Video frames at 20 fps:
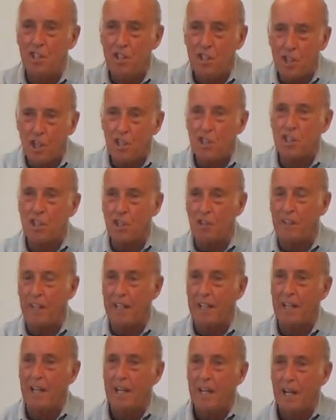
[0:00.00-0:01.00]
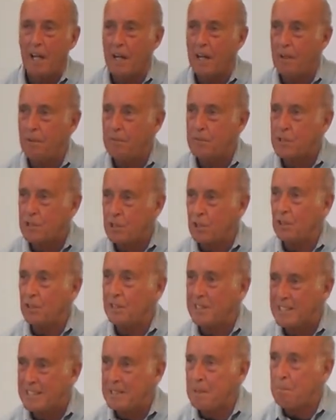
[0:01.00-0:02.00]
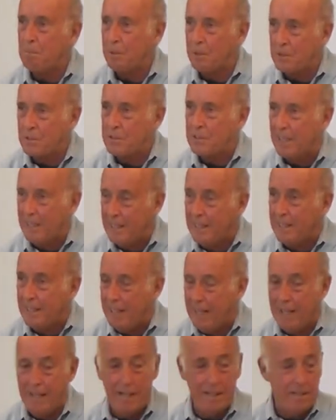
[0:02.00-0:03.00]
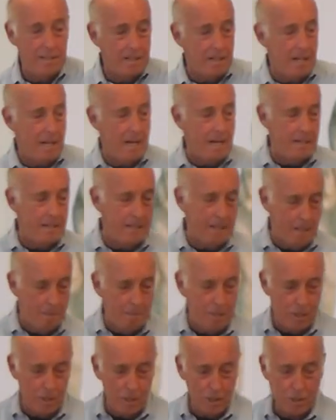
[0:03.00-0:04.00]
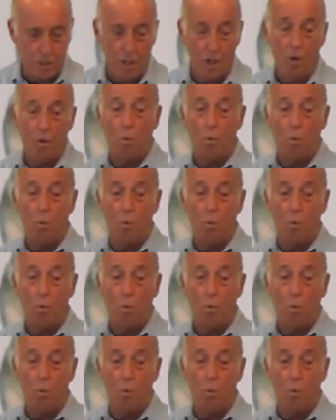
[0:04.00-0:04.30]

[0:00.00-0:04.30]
nurturing of certain symbols and, and images,